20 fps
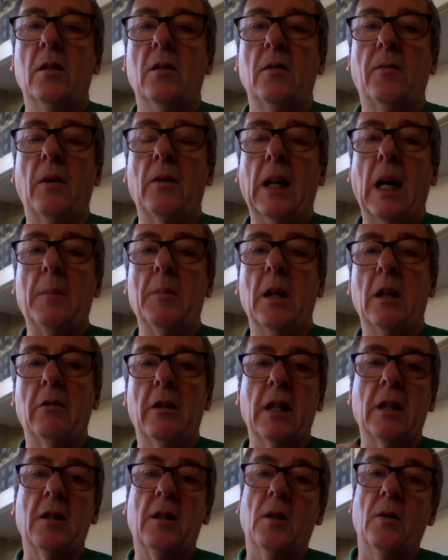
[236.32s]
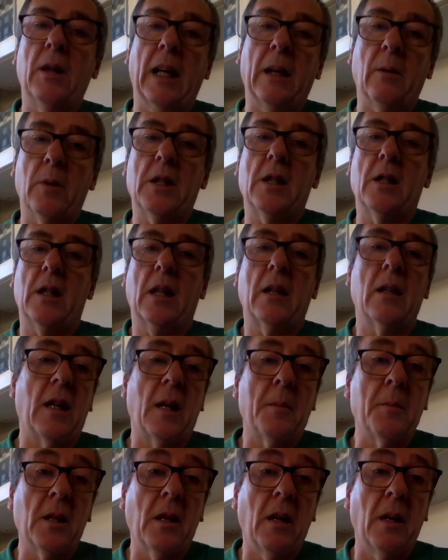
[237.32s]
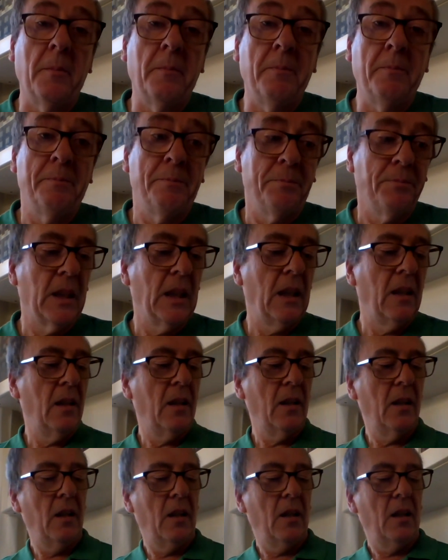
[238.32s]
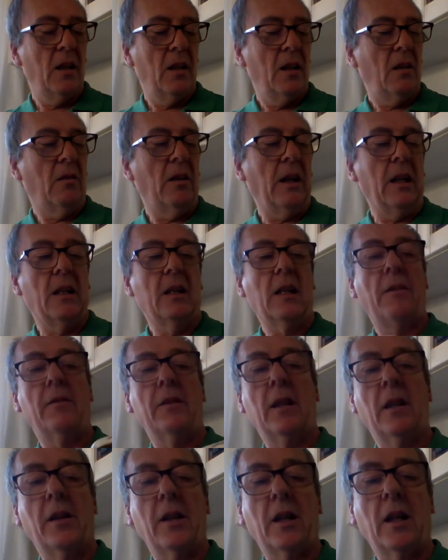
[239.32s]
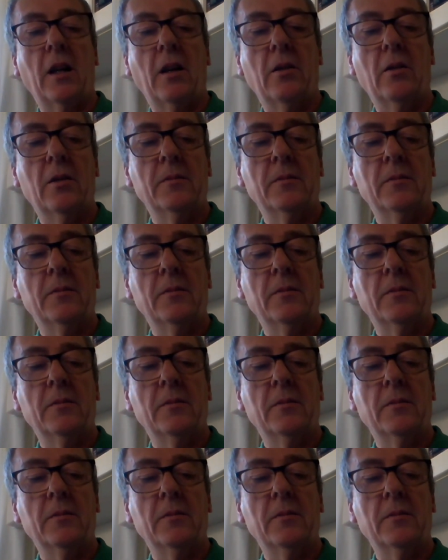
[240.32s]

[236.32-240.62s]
vocabulary in 2 languages at the same time. Right, let's have another go.